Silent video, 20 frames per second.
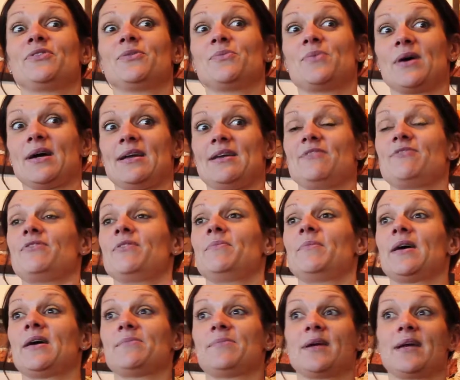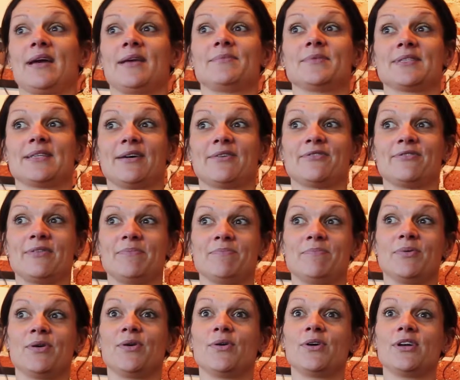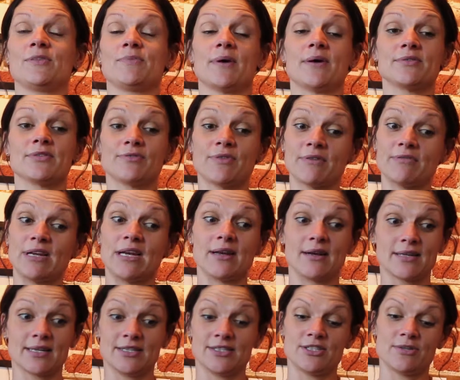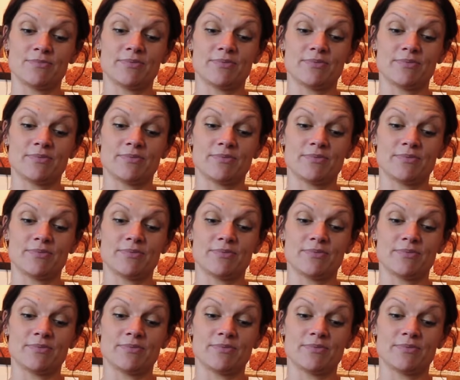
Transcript: away from there, became self-employed, but I was very lucky. She